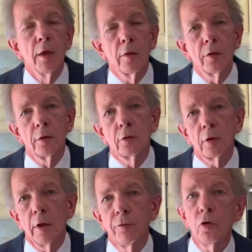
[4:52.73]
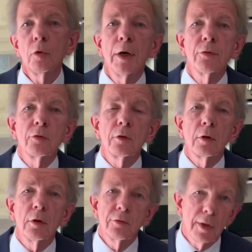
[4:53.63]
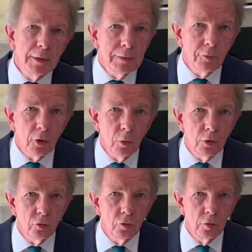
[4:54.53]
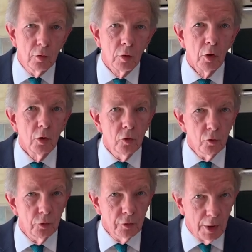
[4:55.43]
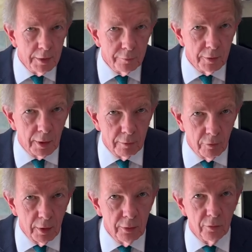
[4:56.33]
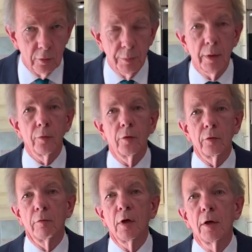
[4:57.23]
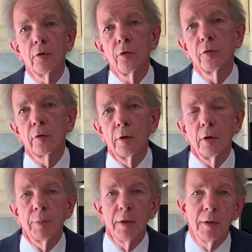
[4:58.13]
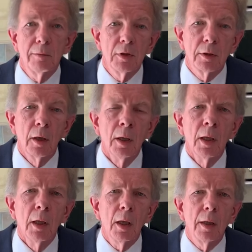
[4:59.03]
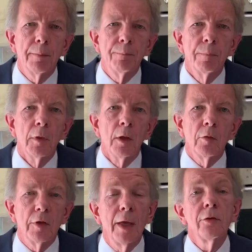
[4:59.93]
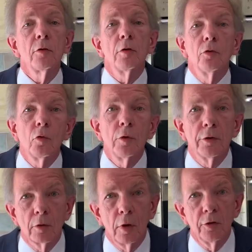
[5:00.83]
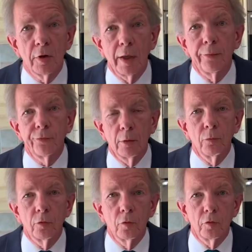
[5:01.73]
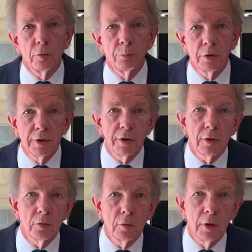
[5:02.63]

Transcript: that if you ask a scientific question to a scientific advisor about this virus and the pandemic, the answer is always going to have some sort of political